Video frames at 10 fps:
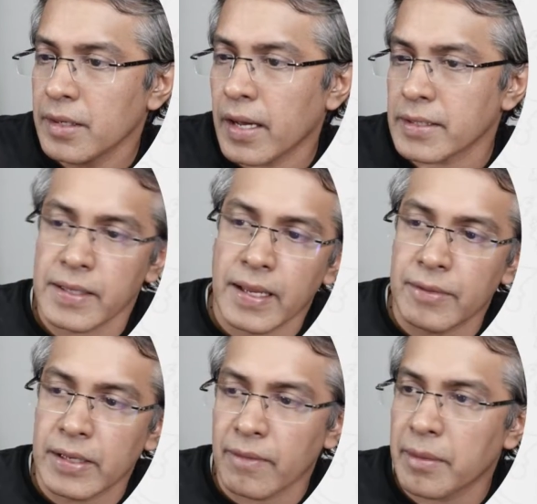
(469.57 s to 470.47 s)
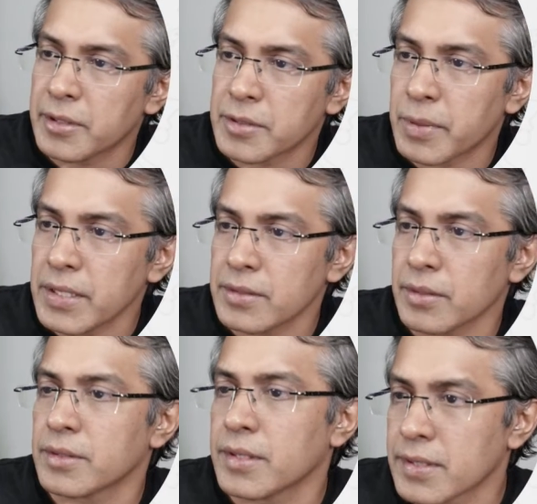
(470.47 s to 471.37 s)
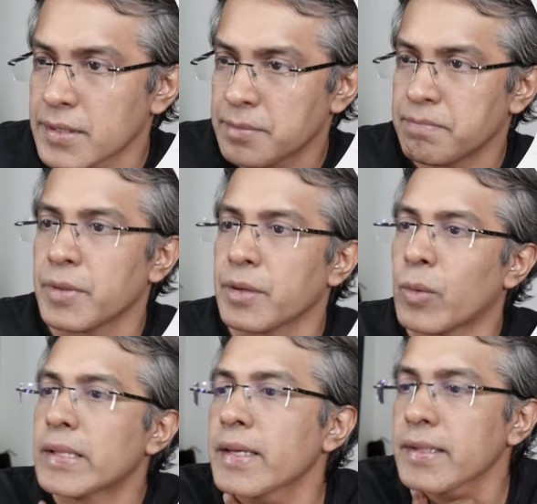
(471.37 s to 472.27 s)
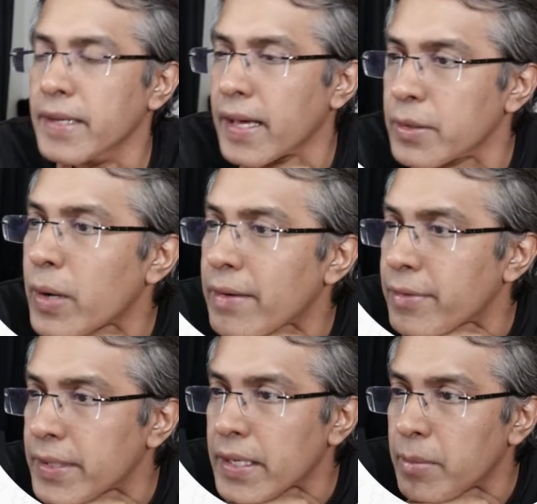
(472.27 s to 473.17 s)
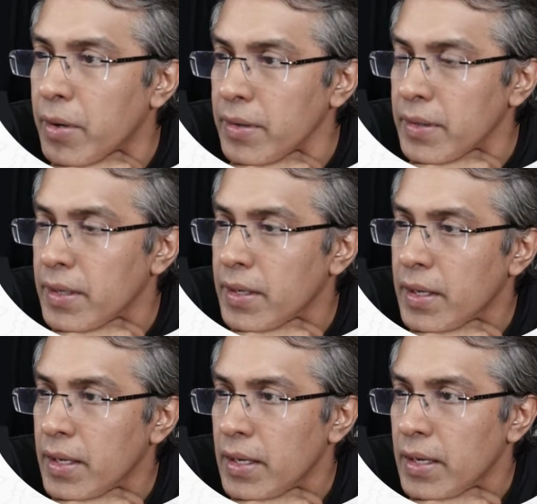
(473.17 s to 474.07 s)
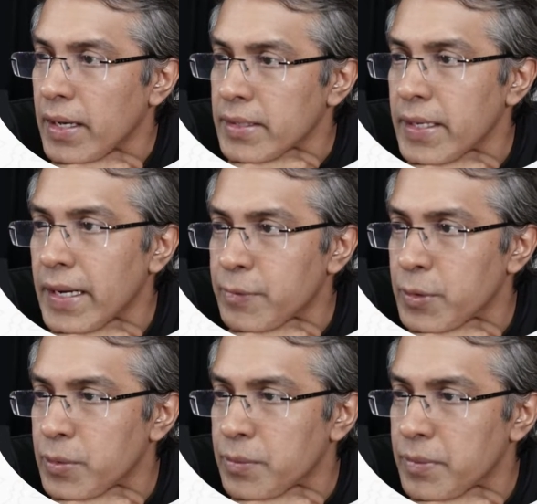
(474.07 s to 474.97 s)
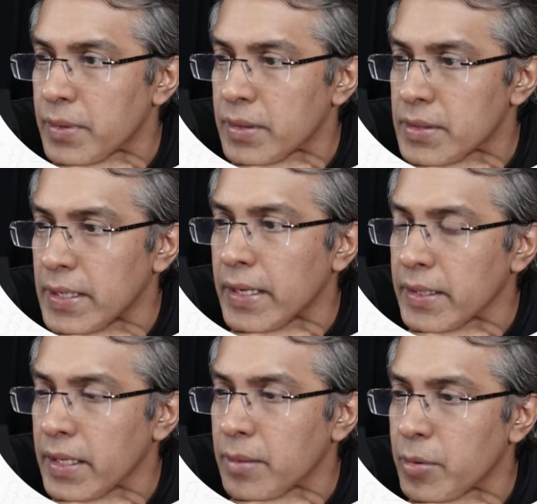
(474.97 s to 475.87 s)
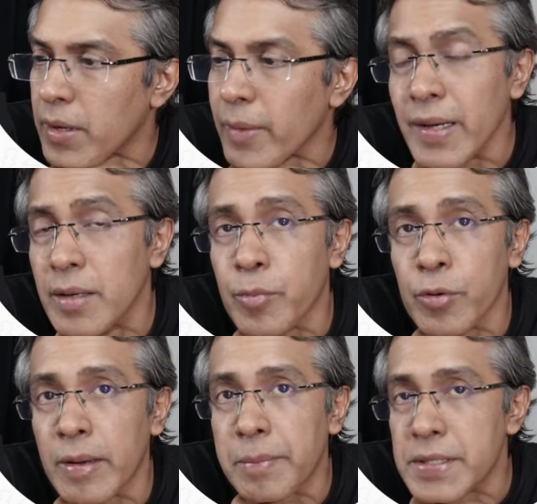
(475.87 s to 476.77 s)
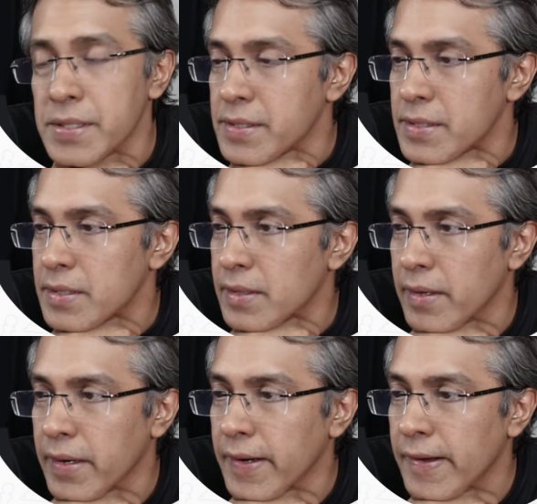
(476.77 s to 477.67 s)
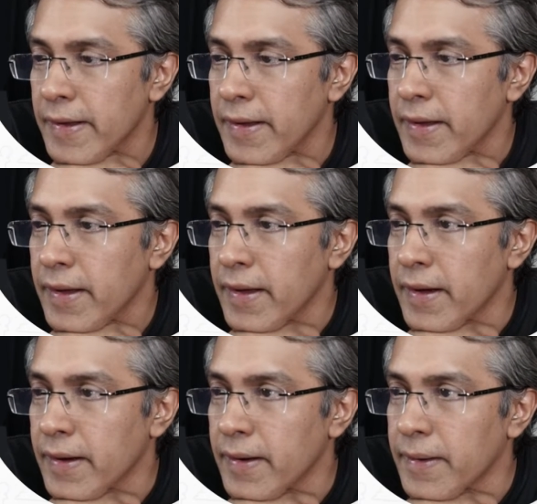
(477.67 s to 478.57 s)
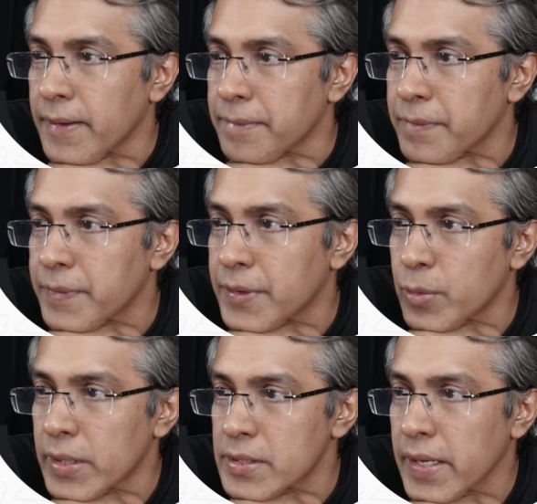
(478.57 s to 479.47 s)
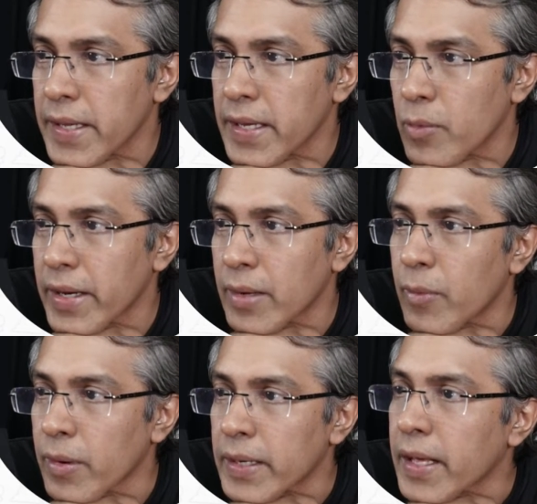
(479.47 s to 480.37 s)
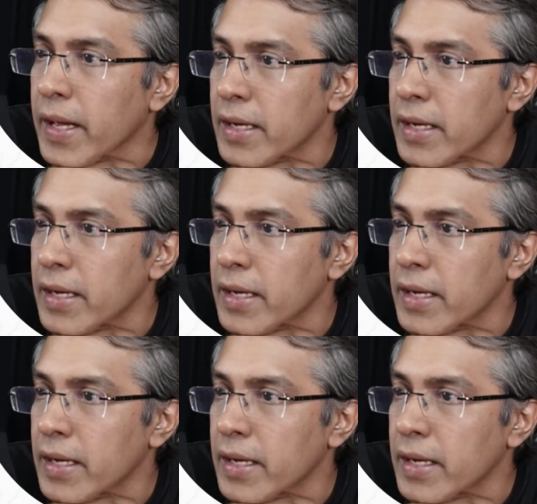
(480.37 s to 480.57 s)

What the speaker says: I still haven't developed this piece, so this is one thing that I do have to think about. And then I have to start thinking about how can I improve my pieces, right? Towards the area where I want to attack.